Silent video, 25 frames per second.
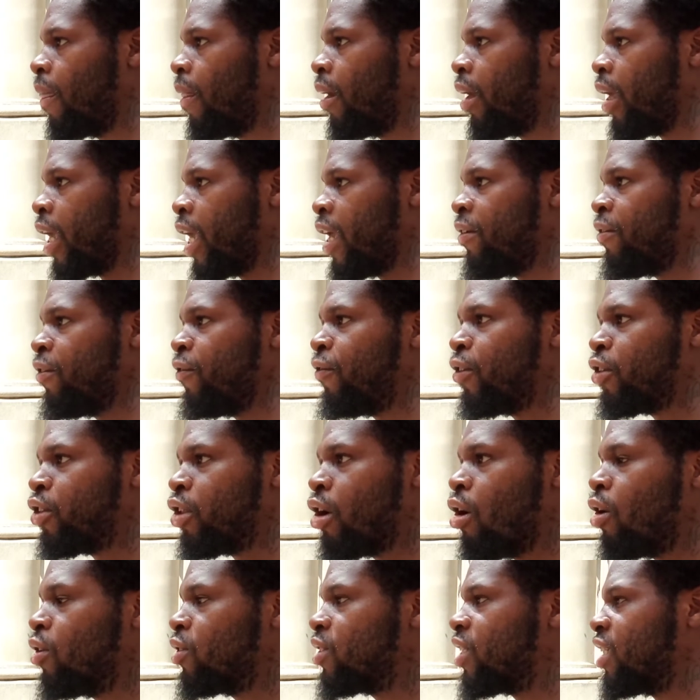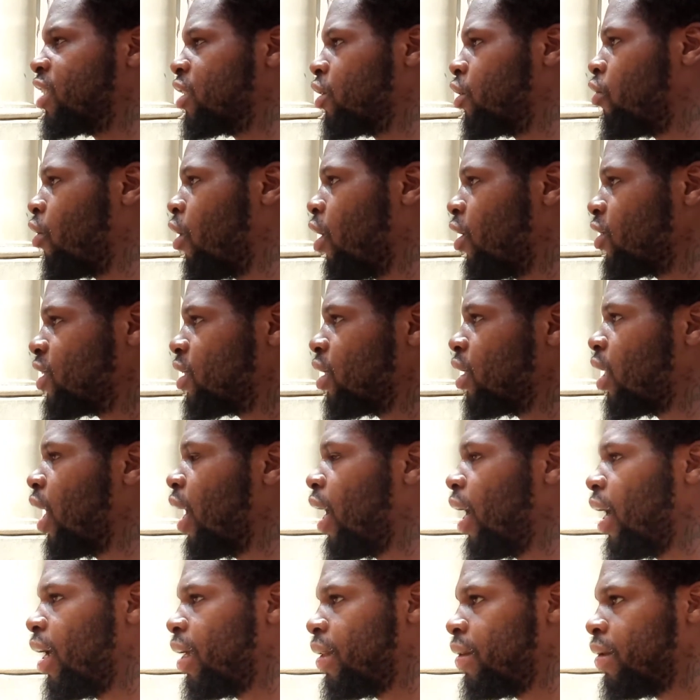even for those that's across the
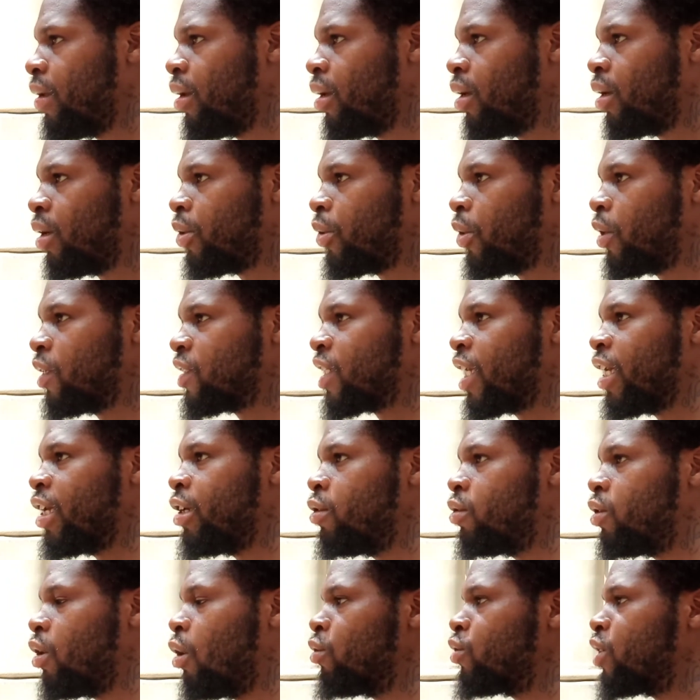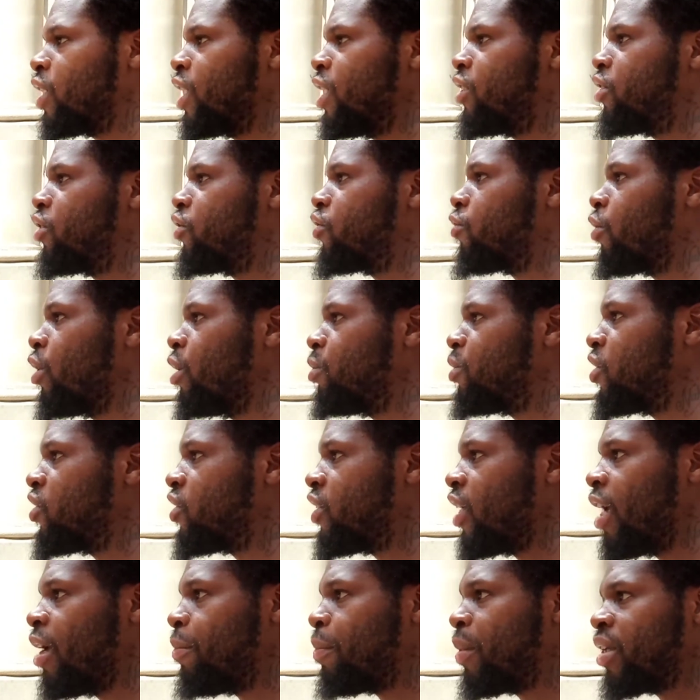line, you know what I'm saying, who don't teach the scriptures
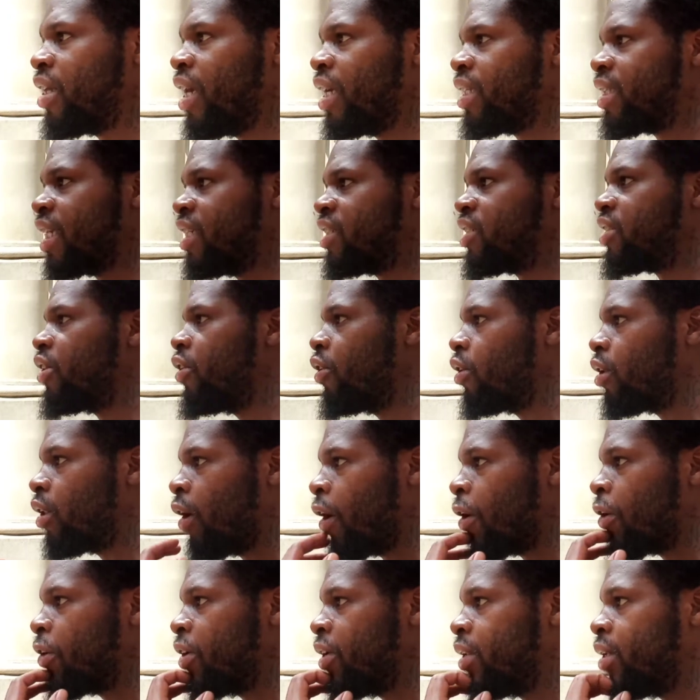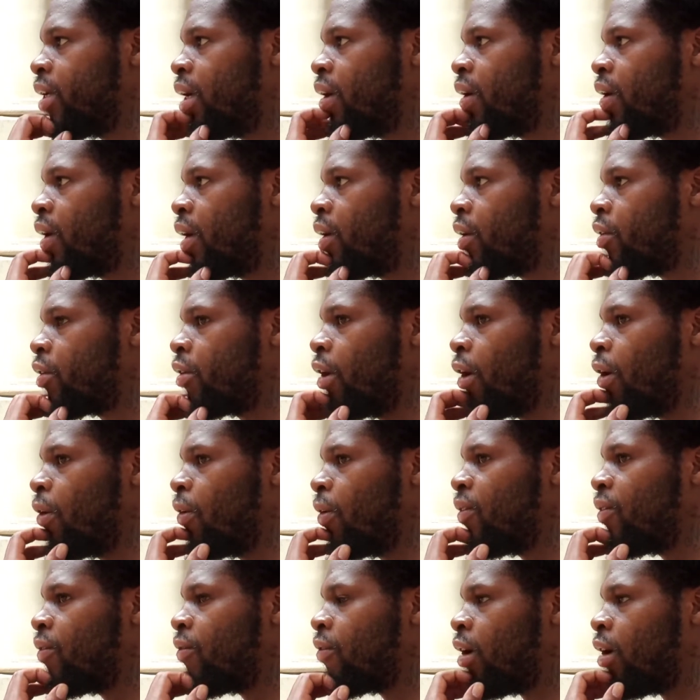yet, but yet they still learning, you know,